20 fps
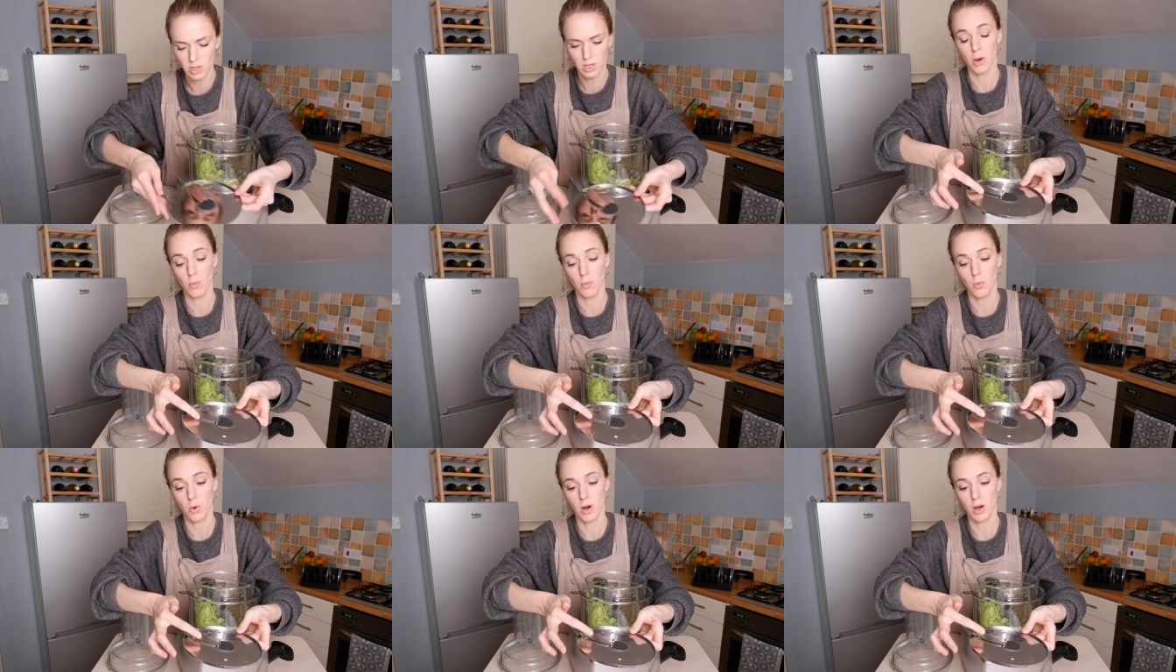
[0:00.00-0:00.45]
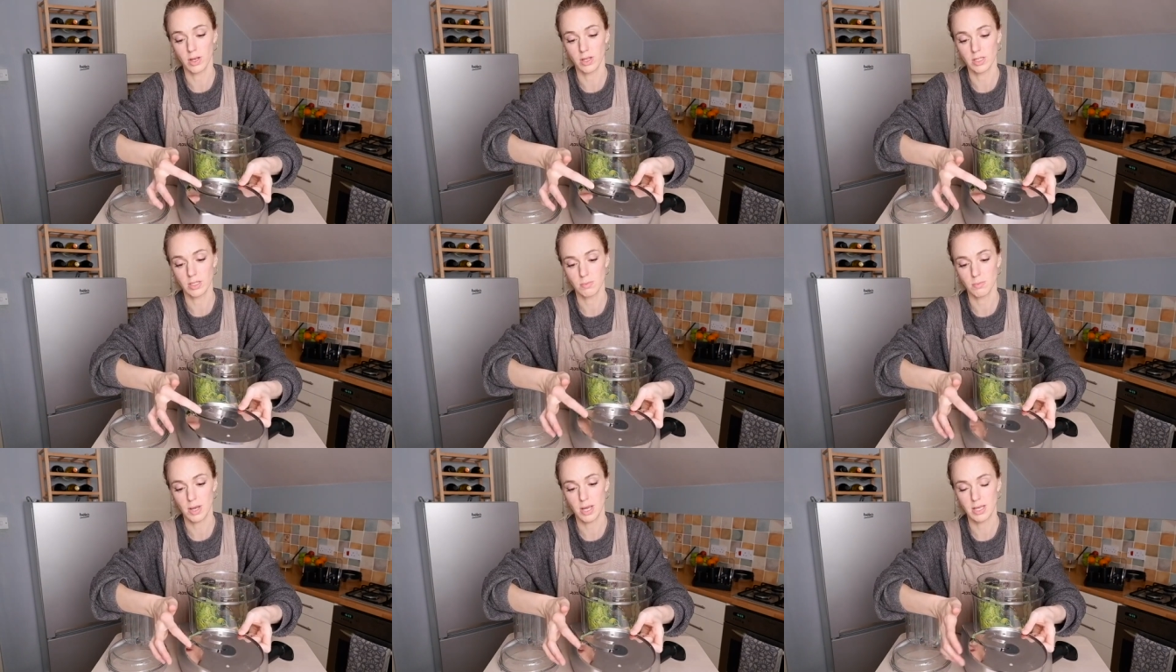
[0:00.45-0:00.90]
Quite a
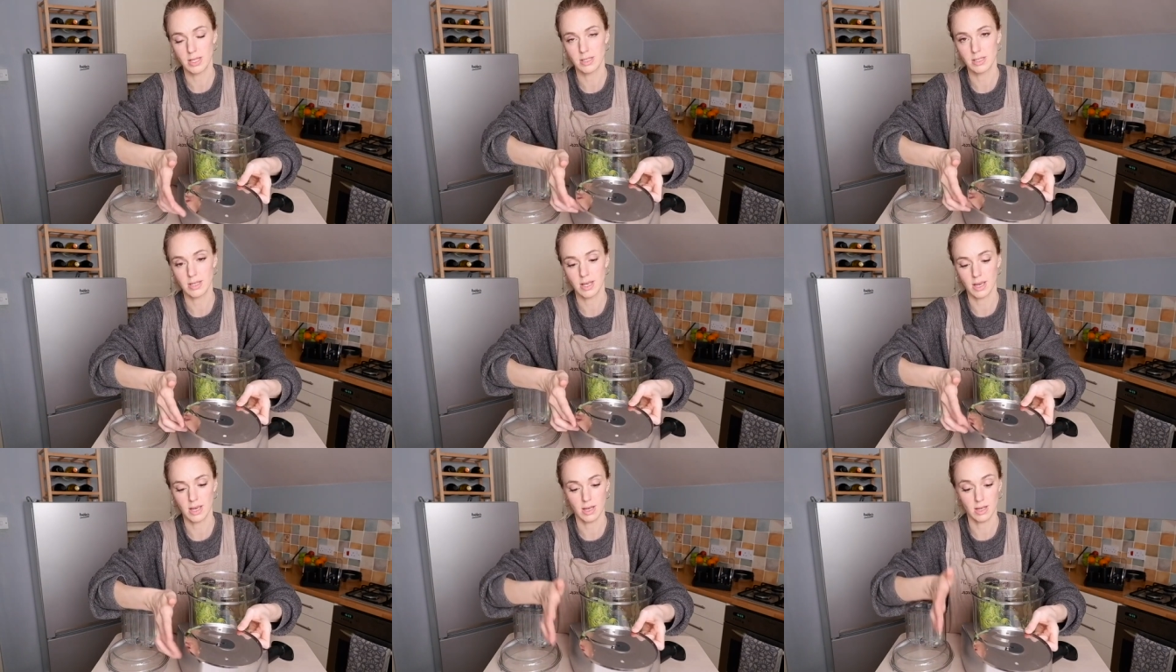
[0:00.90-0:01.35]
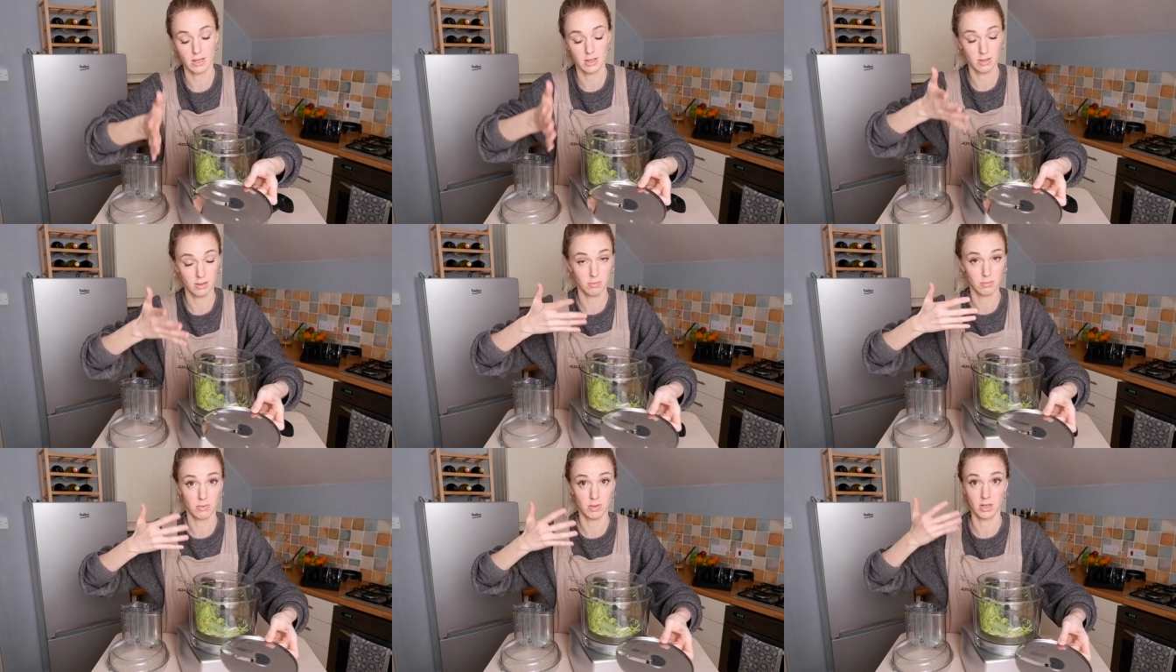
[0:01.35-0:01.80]
wide space here.
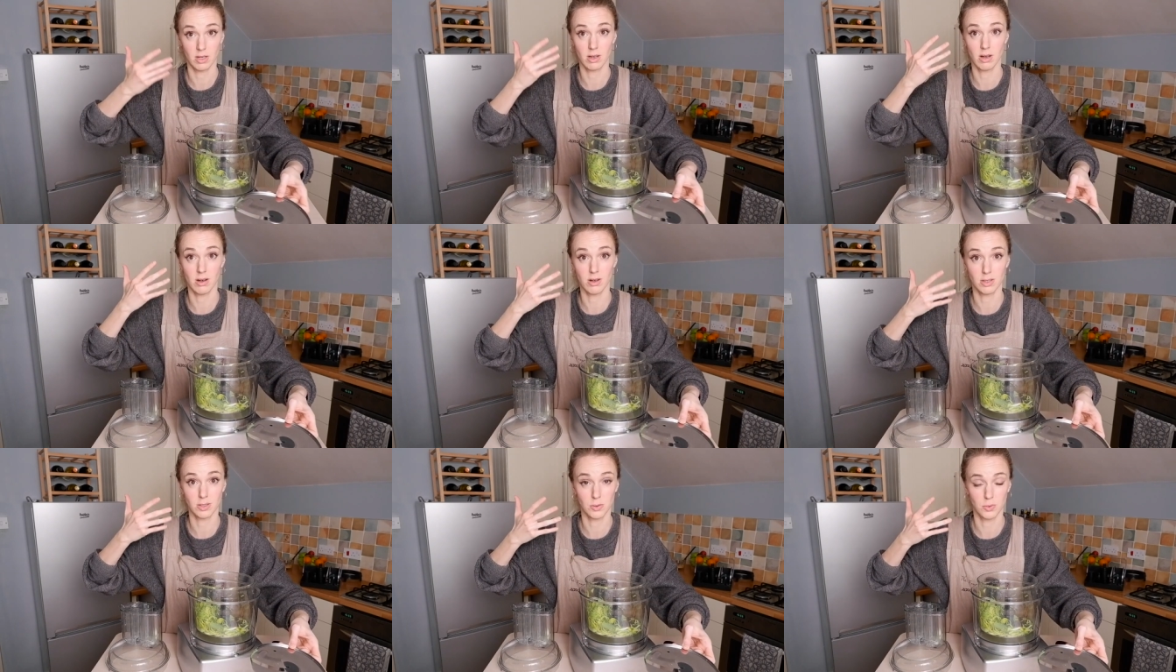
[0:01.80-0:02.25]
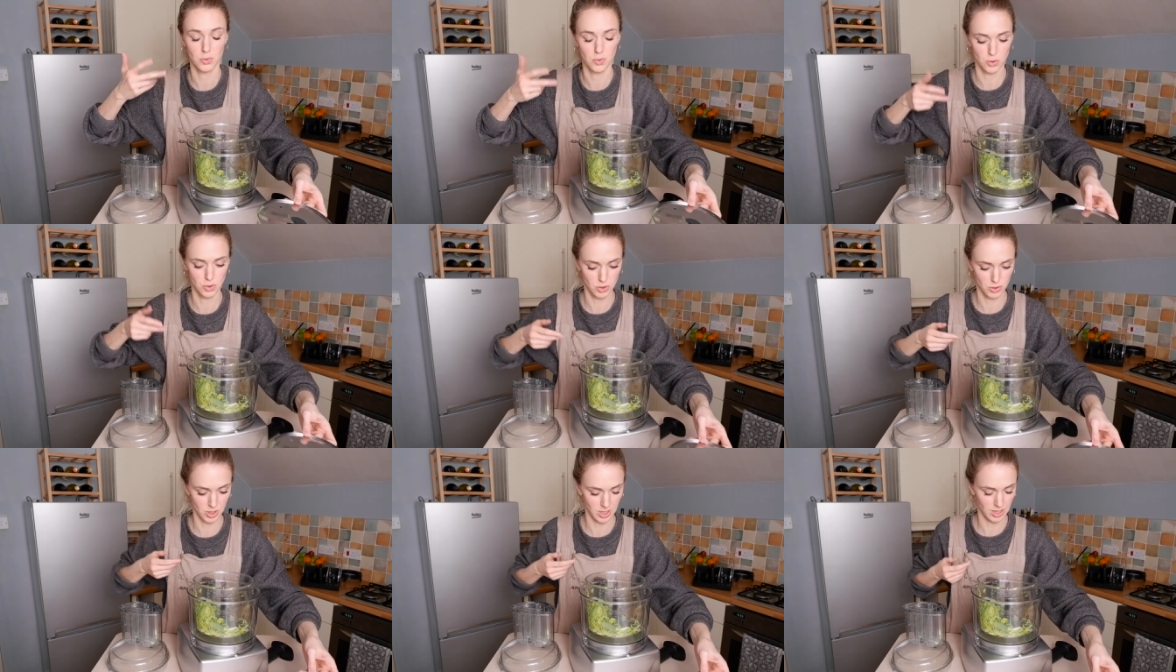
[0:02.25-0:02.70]
My eyes are
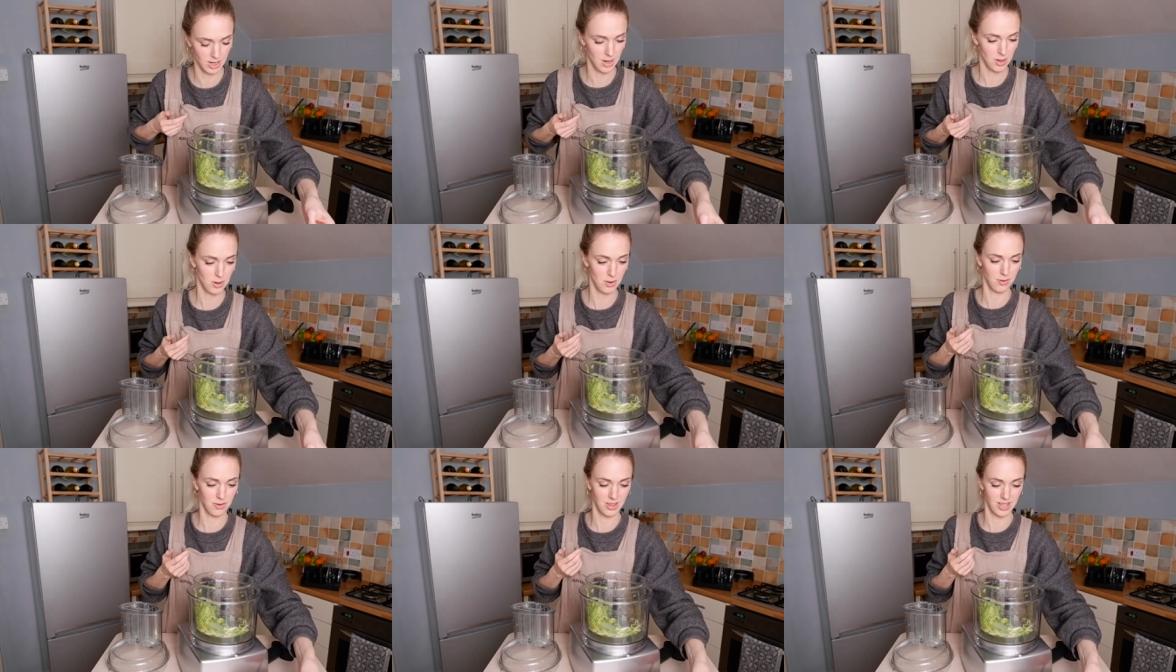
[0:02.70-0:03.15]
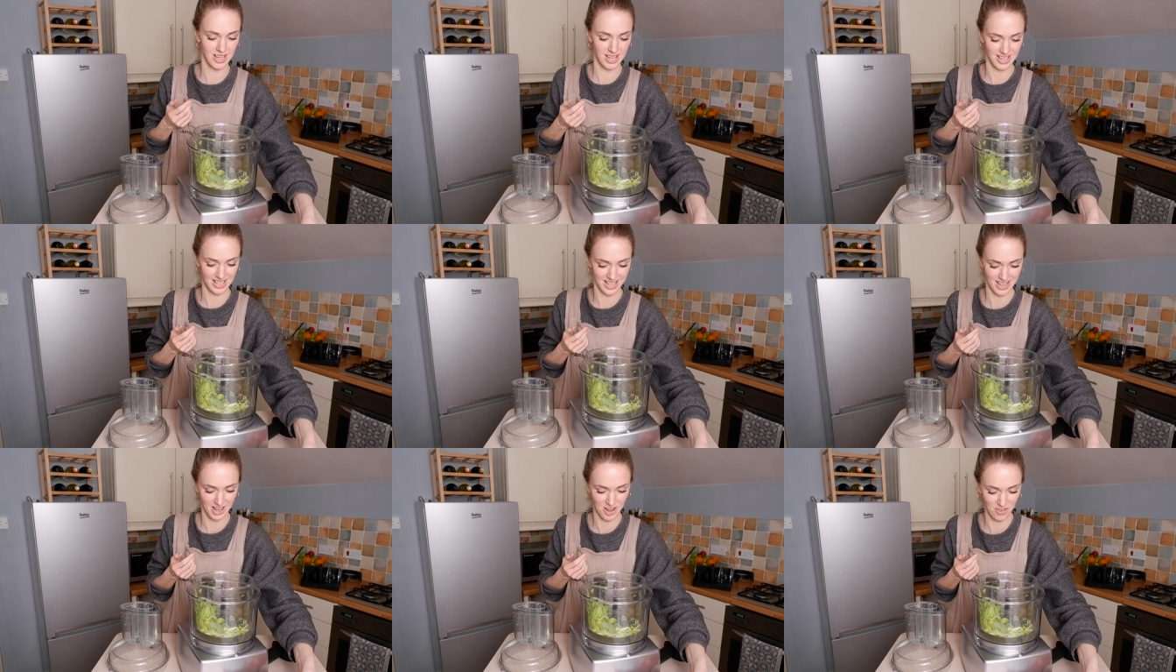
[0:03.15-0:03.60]
watering now
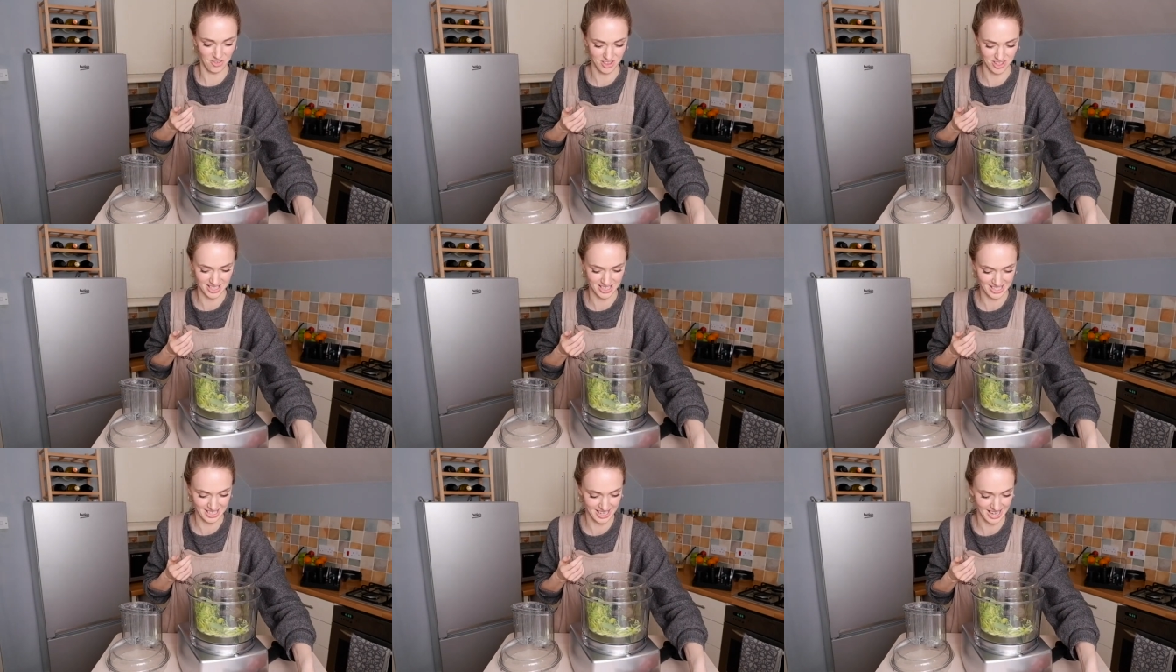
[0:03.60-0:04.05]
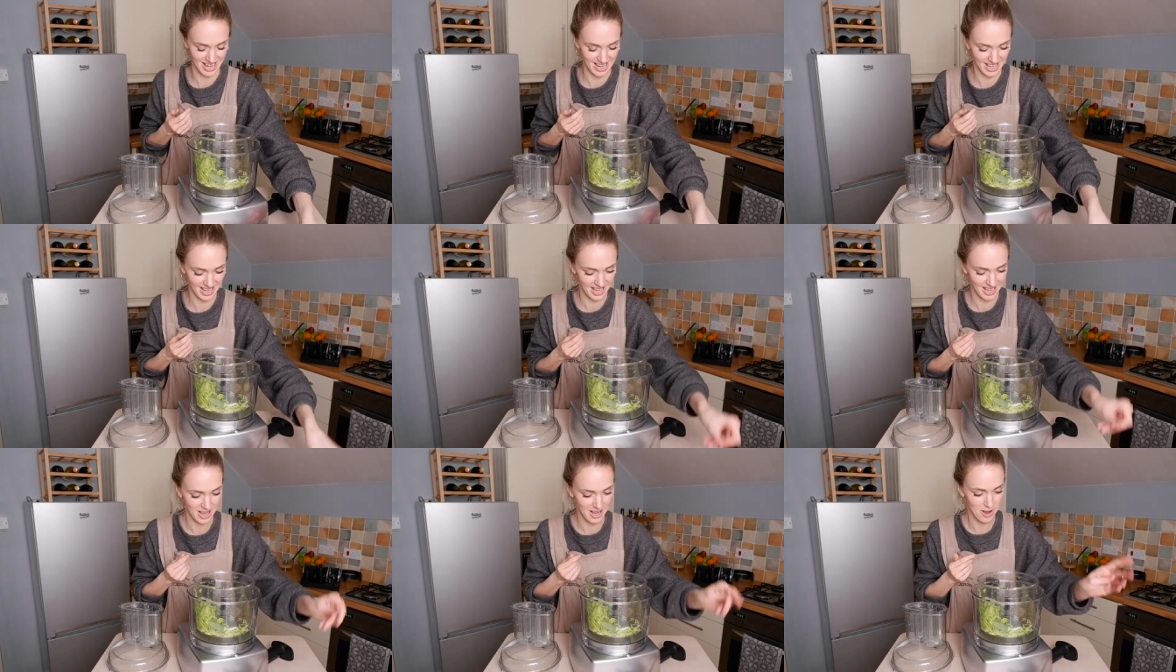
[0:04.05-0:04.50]
over this
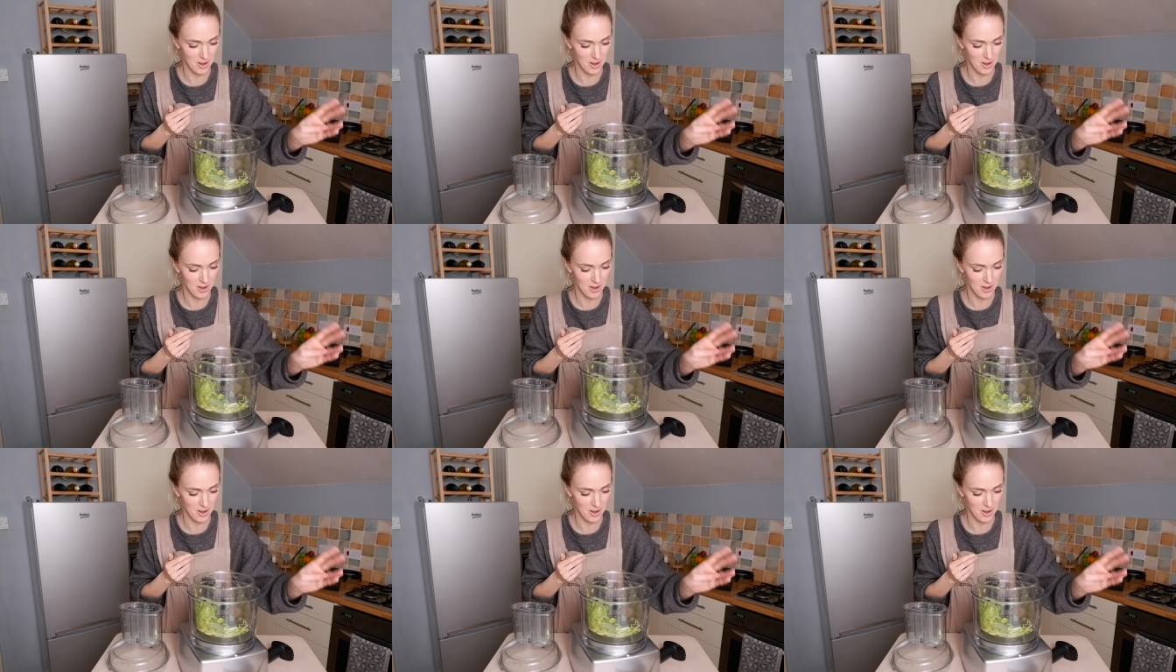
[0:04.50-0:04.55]
leak.